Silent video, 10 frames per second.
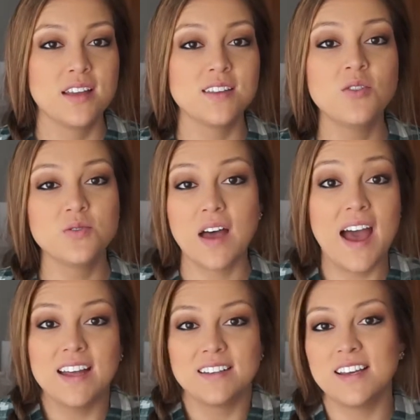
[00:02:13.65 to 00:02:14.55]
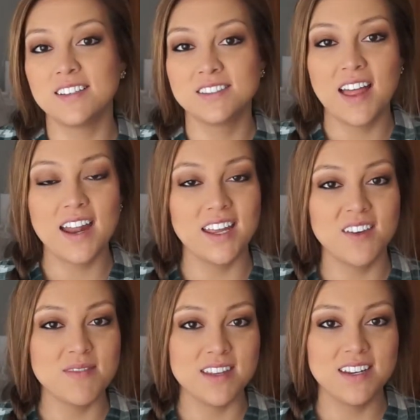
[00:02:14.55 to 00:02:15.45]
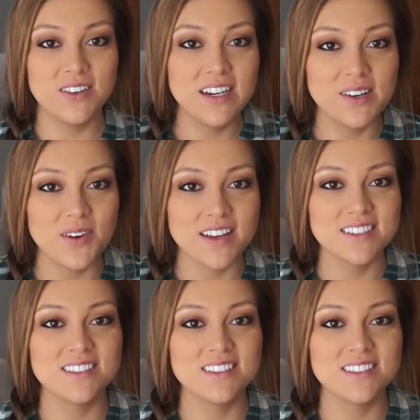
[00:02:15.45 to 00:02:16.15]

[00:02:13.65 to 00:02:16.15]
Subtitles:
So they just had to give me the deal anyways.